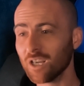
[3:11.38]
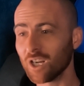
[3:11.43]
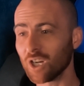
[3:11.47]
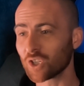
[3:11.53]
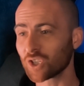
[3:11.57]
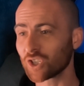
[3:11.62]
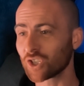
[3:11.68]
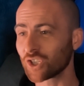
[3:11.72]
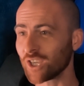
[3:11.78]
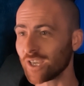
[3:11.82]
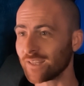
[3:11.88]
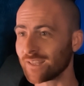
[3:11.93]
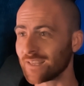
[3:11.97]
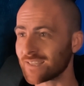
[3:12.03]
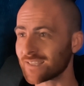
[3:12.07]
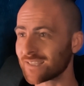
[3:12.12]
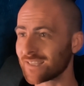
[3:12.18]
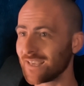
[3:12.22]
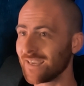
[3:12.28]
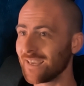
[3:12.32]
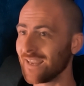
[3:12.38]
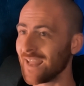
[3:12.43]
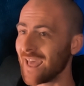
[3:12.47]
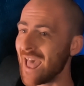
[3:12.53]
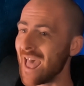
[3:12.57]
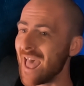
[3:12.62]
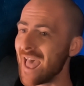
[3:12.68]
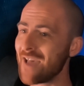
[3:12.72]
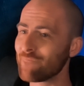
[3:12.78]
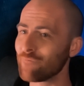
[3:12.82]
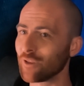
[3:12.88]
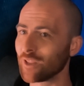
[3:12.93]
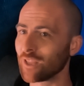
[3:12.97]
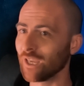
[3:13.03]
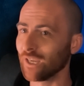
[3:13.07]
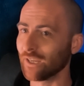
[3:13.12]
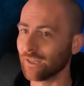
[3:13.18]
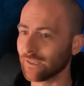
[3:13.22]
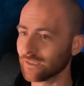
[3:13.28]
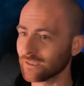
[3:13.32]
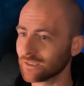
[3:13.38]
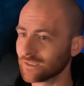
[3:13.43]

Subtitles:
Oh shit, that's saying everything.